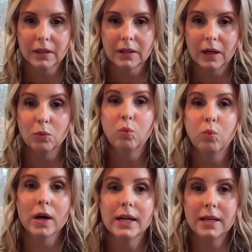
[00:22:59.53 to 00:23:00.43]
Yeah. I
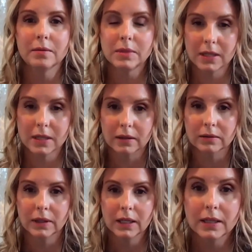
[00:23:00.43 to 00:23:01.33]
wanted him to know
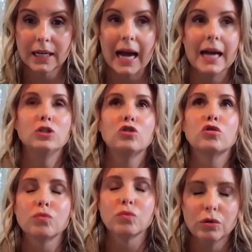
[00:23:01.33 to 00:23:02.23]
that I had
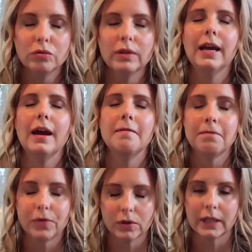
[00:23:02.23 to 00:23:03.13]
truly and
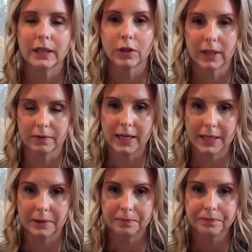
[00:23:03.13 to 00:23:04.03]
fully forgiven him.